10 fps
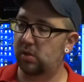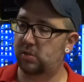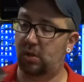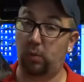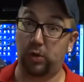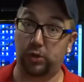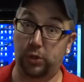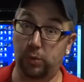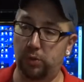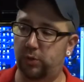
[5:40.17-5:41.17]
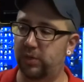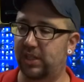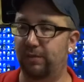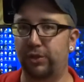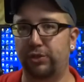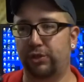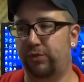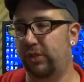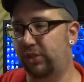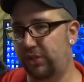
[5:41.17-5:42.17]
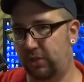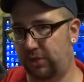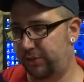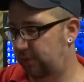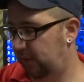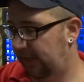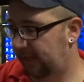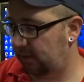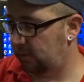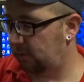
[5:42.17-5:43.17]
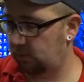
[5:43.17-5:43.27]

Star Wars 2, which was the original trilogy, also Lego.